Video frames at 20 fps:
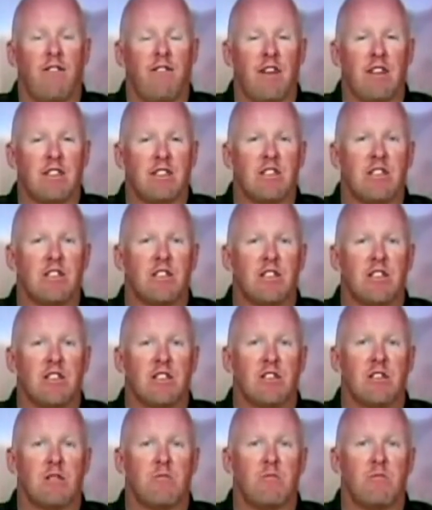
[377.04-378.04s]
fencing
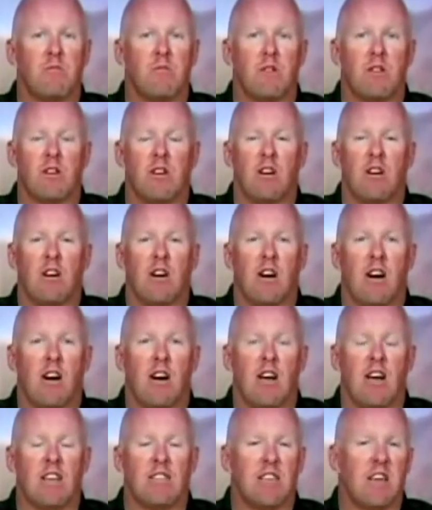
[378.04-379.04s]
system
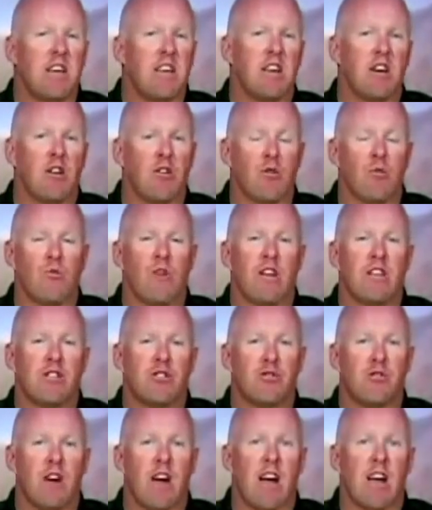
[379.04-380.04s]
as any other
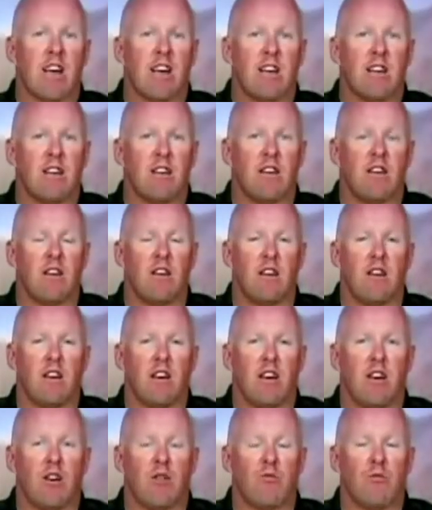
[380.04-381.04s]
racetrack, and
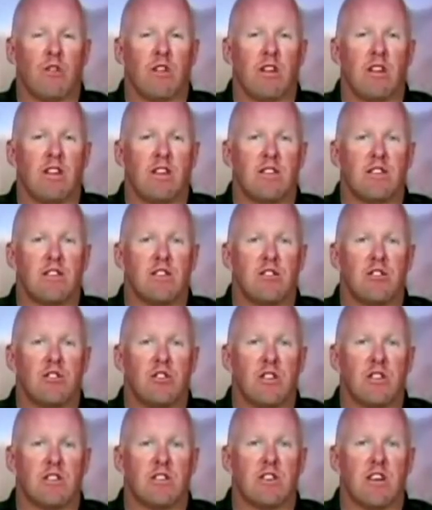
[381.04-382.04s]
you know, really this is
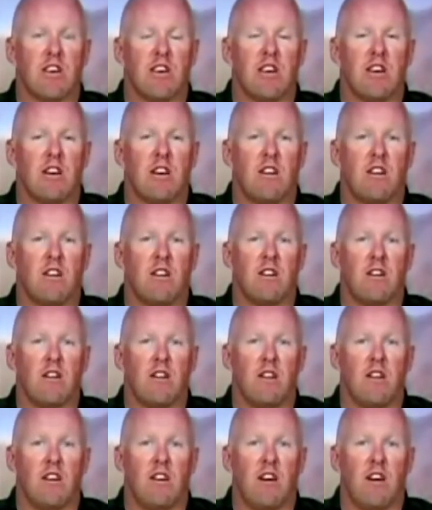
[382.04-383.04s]
just a, uh,
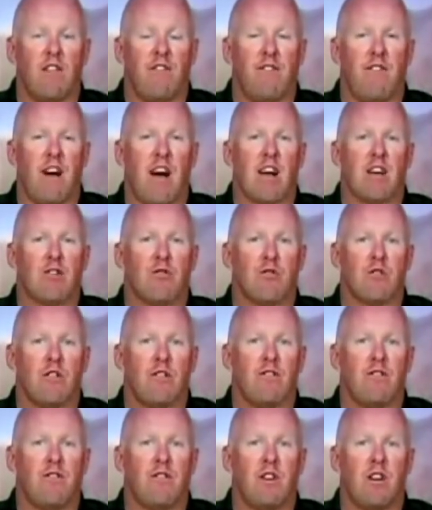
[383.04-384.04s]
a factor
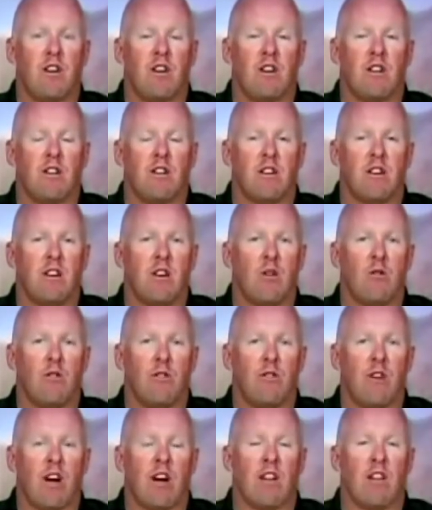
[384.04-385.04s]
of, uh, you know,
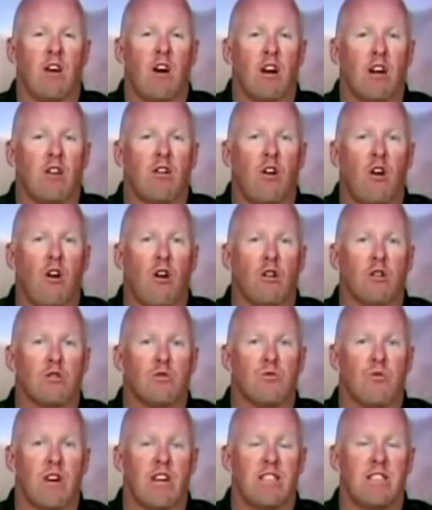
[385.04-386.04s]
you've got a lot of
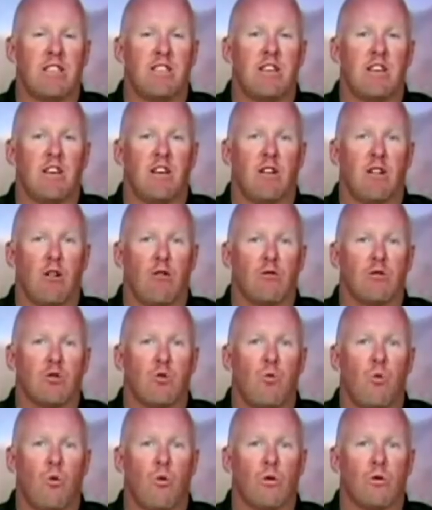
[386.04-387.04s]
cars racing in
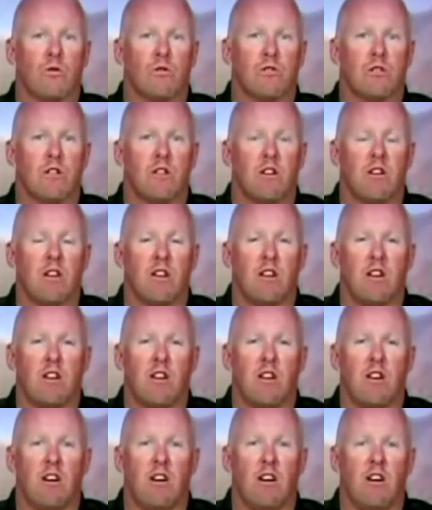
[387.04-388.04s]
close quarters.
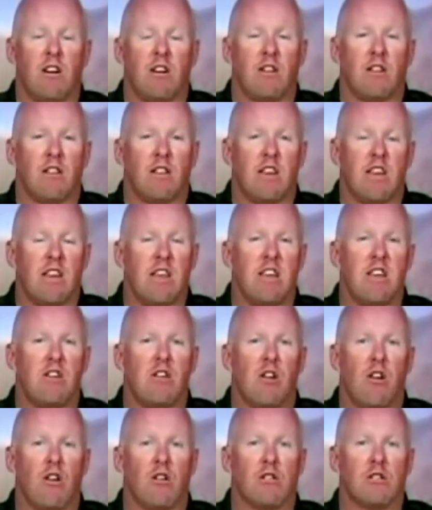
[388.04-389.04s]
Uh, the
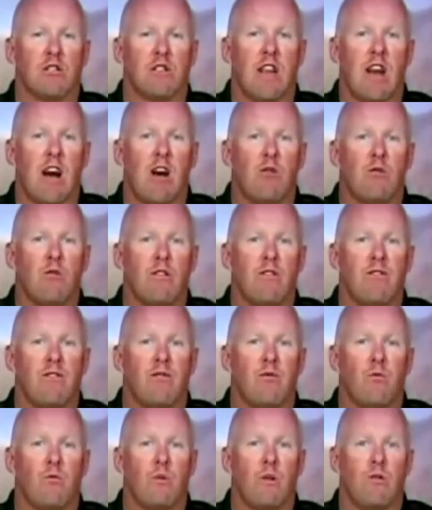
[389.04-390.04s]
Indy cars now,
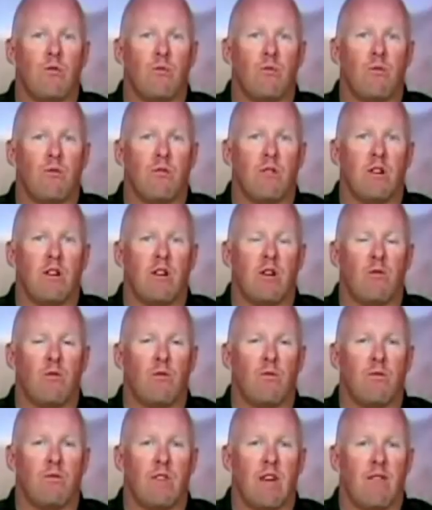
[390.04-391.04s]
we've, we, you
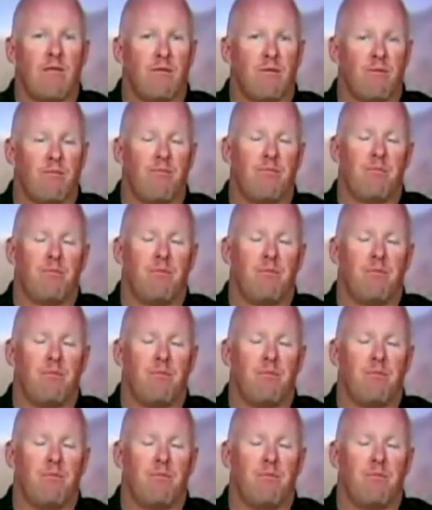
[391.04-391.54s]
know, they've